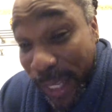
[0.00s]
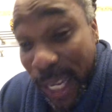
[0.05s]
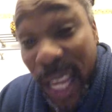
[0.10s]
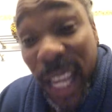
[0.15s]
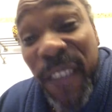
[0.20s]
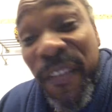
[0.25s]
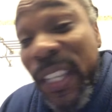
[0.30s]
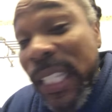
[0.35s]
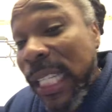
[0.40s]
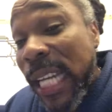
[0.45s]

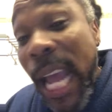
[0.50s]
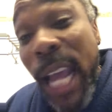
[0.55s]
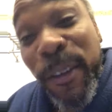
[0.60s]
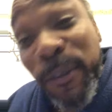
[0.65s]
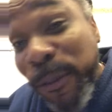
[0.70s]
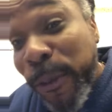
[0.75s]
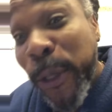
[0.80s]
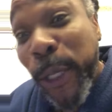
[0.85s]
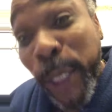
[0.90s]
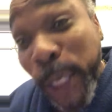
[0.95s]
It's not
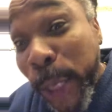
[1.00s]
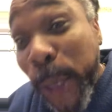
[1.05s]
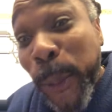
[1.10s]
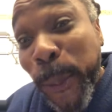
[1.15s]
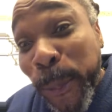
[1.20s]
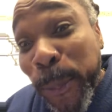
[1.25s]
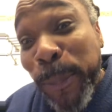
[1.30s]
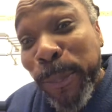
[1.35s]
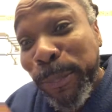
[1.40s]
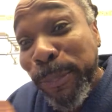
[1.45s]
for
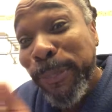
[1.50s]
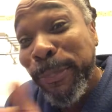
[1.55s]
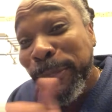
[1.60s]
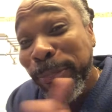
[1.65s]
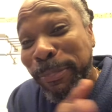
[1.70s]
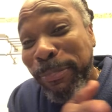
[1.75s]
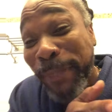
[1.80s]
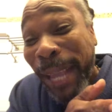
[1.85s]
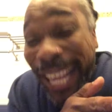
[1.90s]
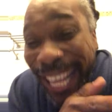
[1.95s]
you,
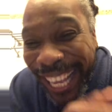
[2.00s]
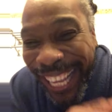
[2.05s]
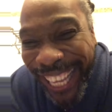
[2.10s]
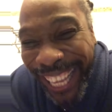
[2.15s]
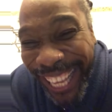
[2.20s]
turn